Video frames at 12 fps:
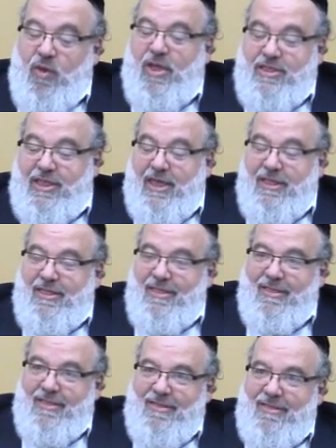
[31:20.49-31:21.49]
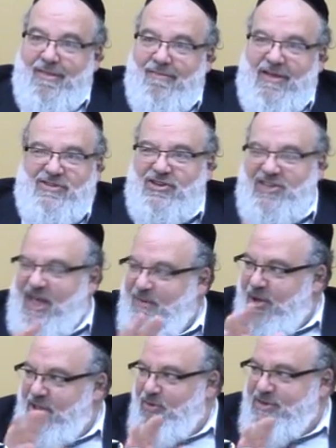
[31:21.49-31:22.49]
went in. I said the
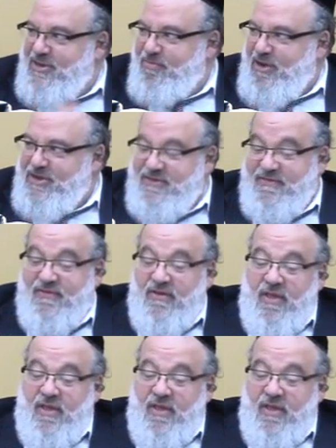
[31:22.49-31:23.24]
Kabbalah wasn't present.